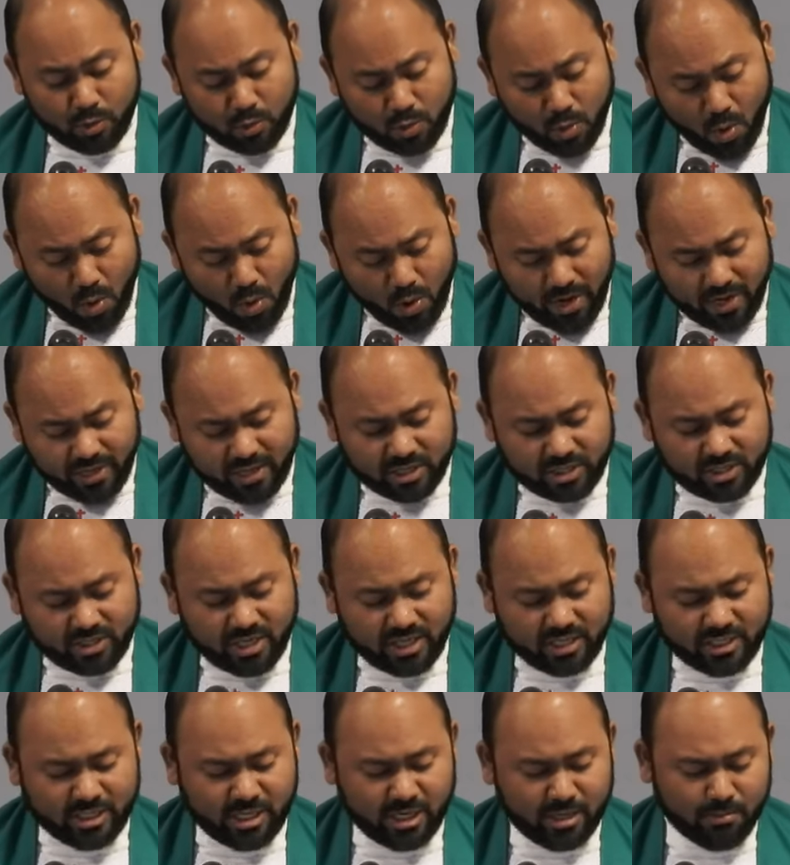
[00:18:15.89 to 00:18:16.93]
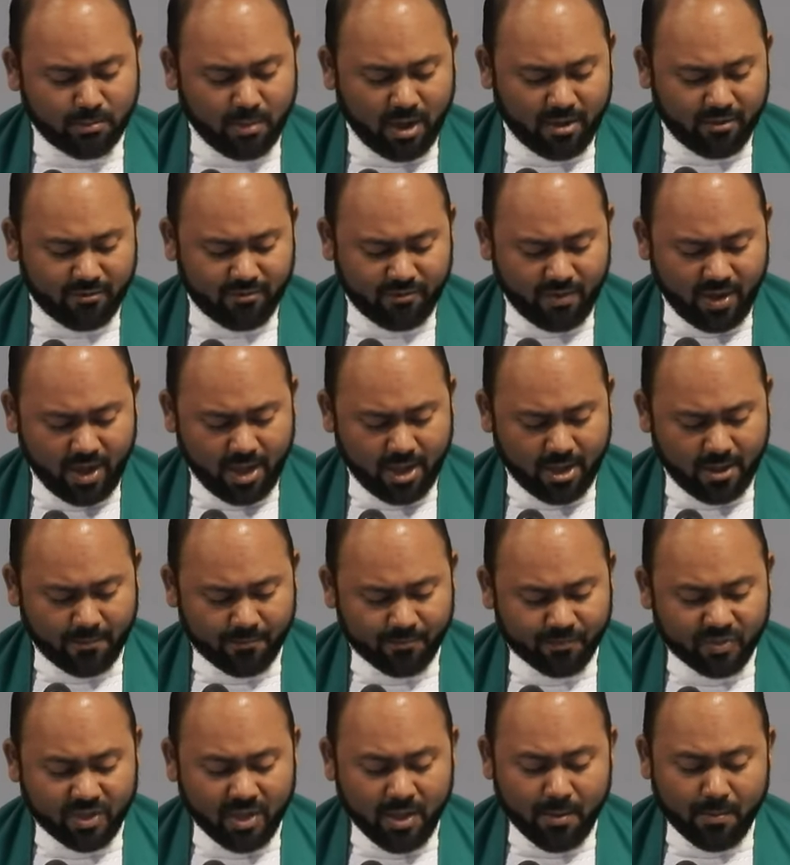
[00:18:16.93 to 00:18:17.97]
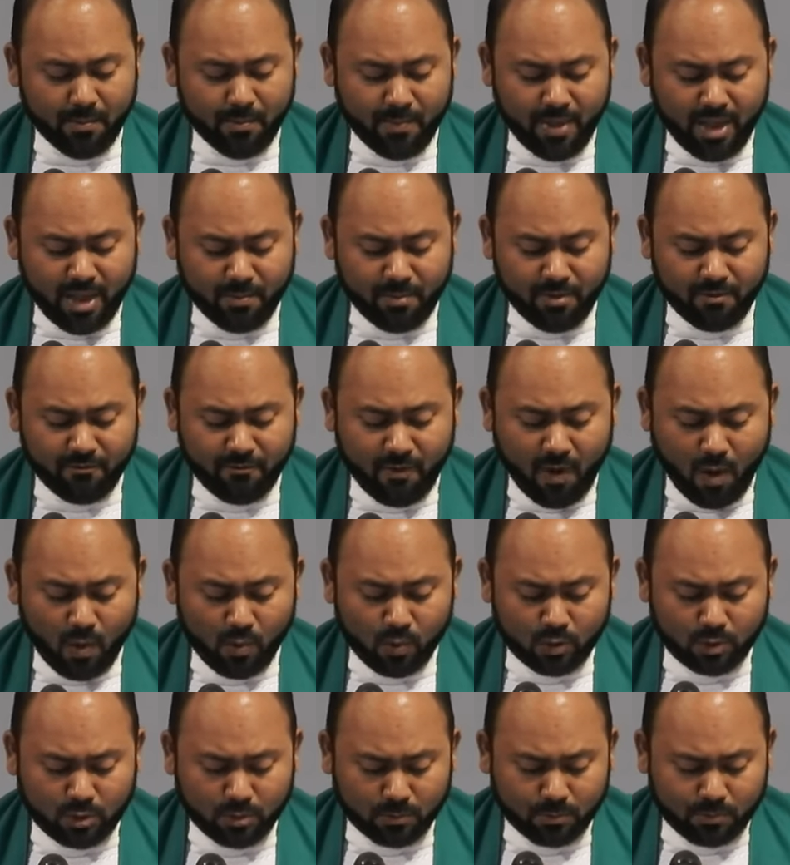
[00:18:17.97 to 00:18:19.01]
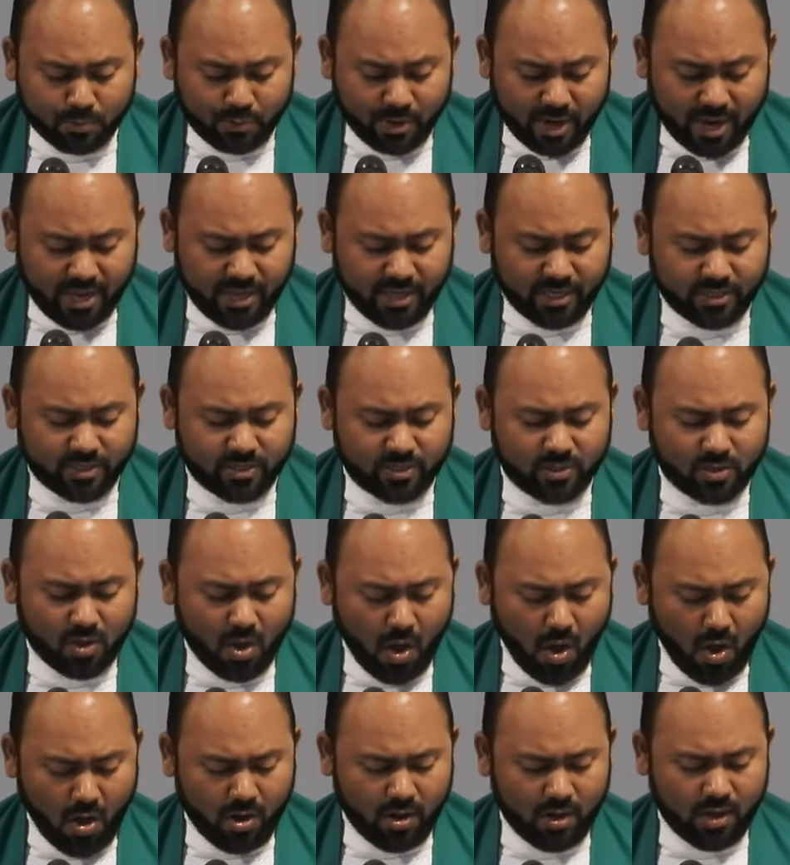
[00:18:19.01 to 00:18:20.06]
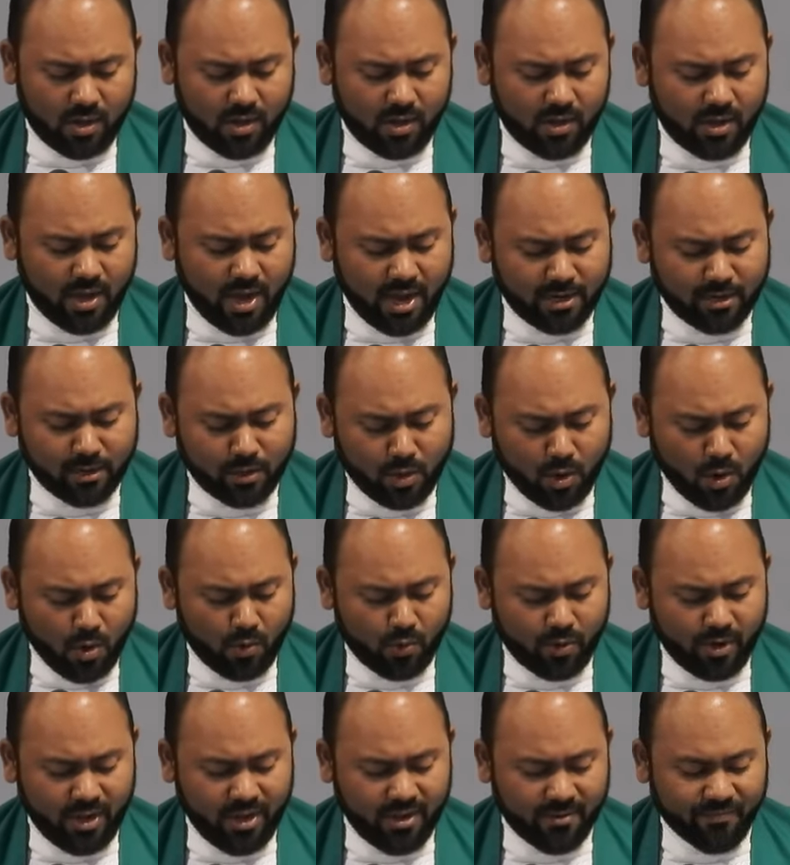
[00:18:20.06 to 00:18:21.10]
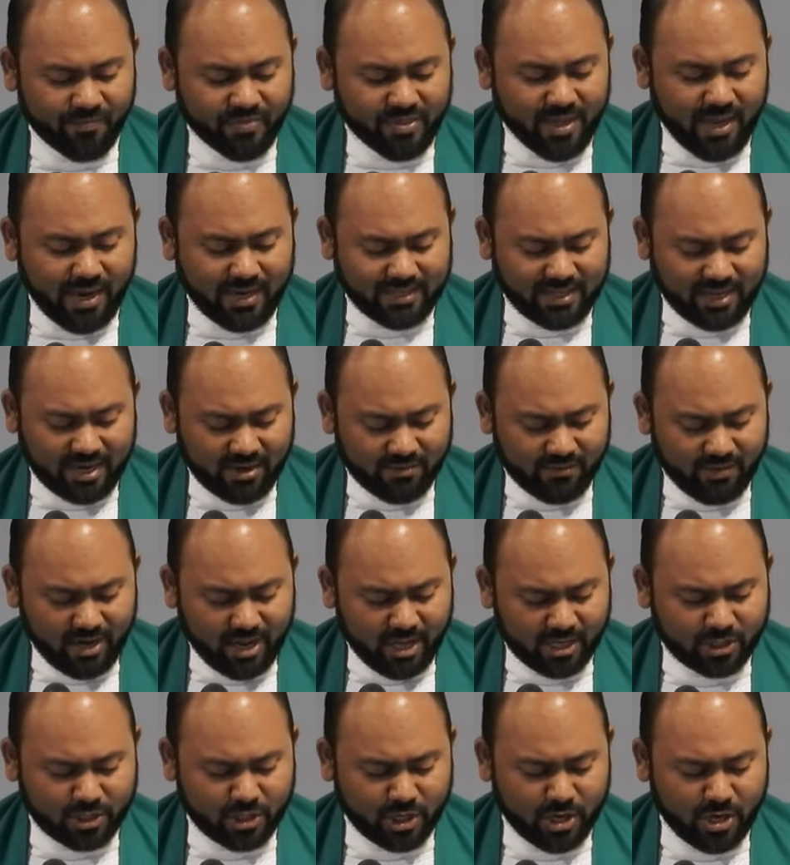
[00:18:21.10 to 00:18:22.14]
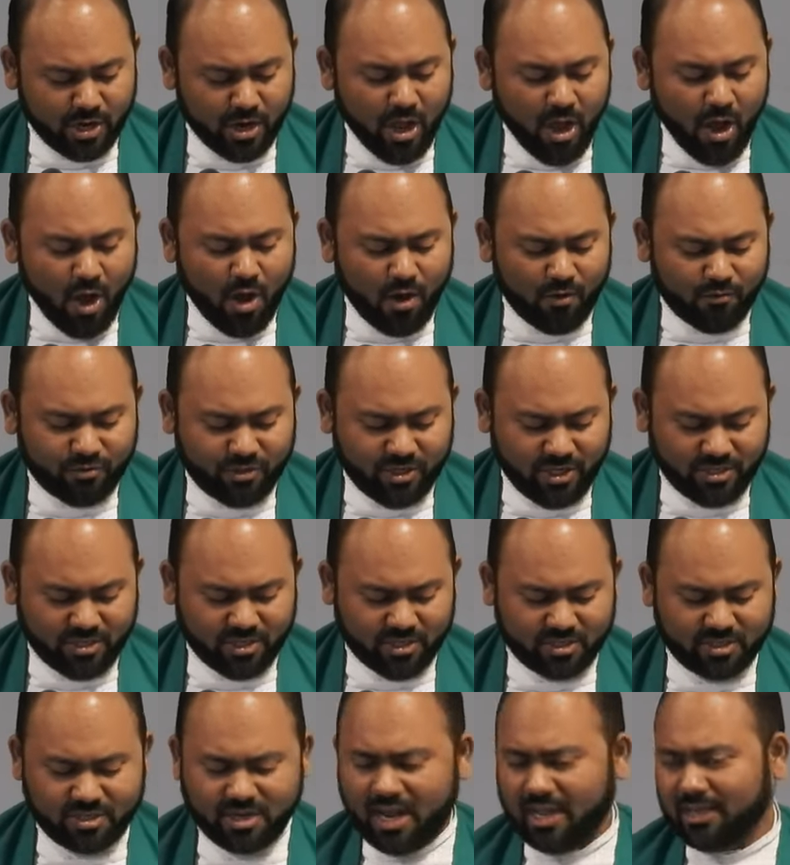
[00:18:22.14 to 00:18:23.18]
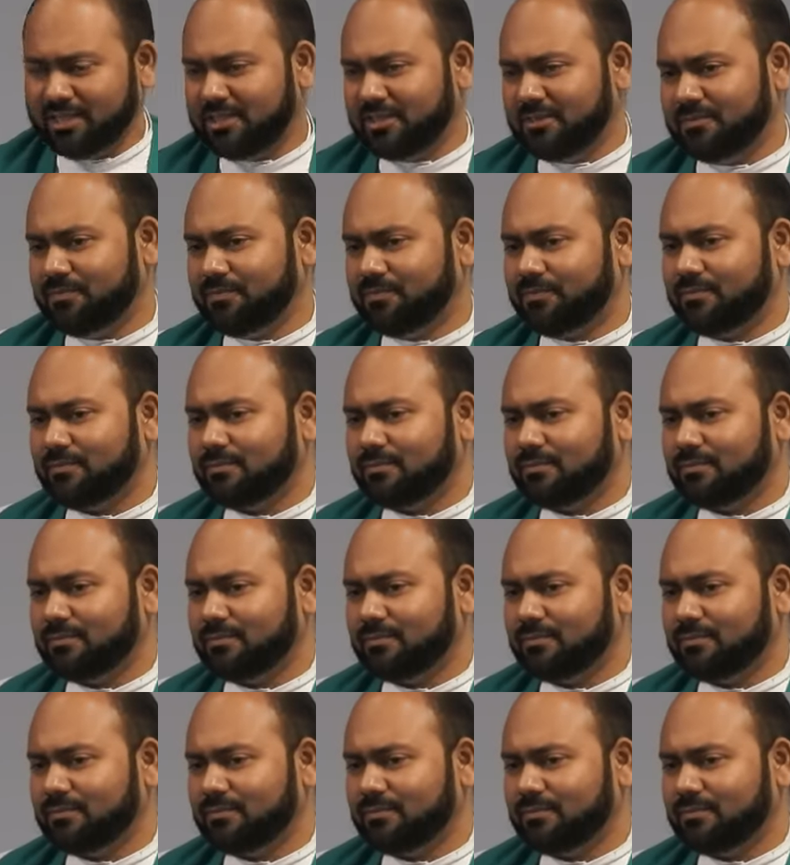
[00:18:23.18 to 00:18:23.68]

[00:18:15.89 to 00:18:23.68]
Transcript: though it is tested by fire, may be found to praise, honor, and glory at the revelation of Jesus Christ."